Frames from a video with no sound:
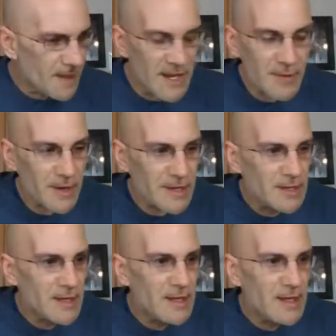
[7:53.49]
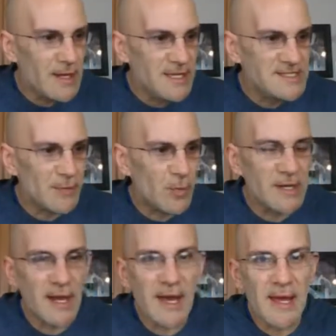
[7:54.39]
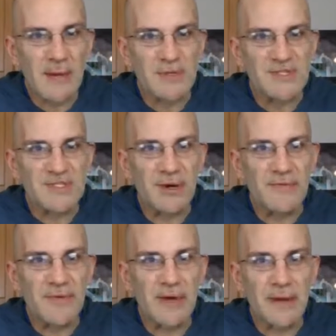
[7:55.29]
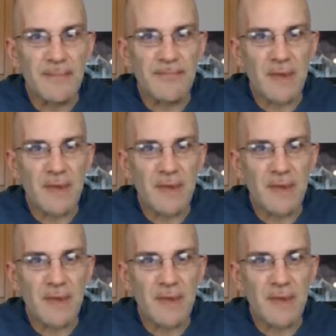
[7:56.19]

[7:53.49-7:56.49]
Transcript: Anyway, he said one day he was surfing